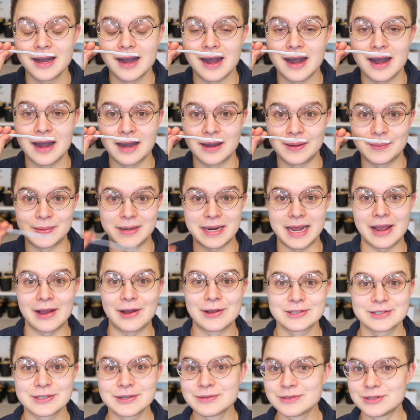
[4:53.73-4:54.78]
Um, and I
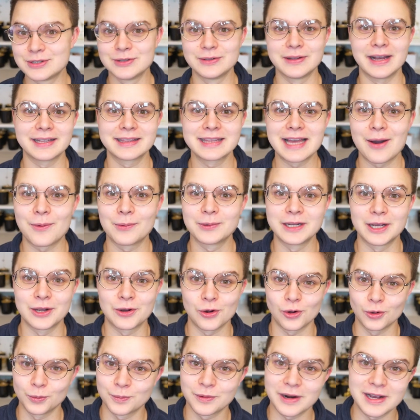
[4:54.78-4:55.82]
also do like that one in
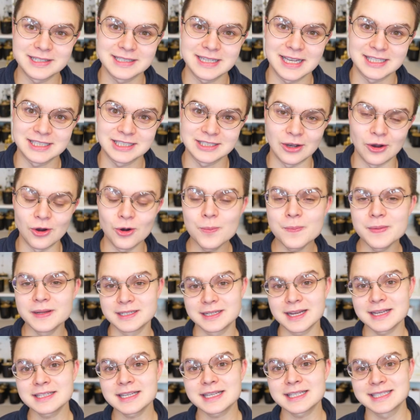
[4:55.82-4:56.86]
cold process soap. It
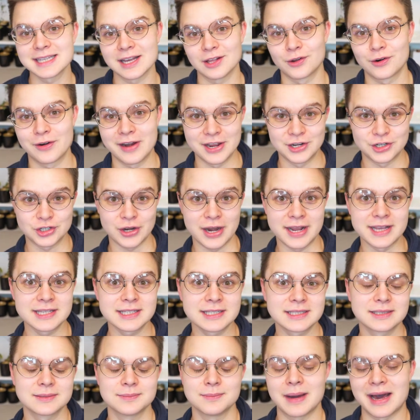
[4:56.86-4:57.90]
does accelerate
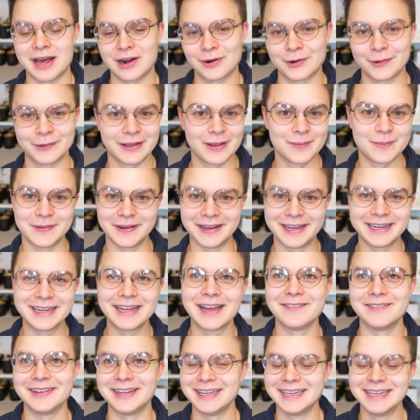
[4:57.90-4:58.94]
trace moderately, but
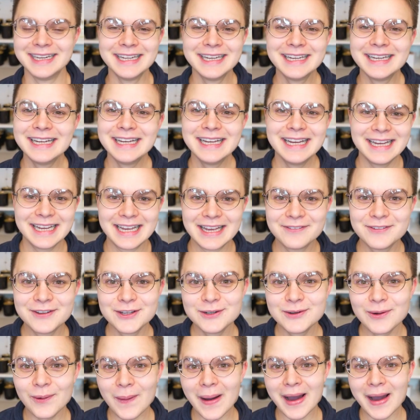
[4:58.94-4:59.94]
I mean, if you know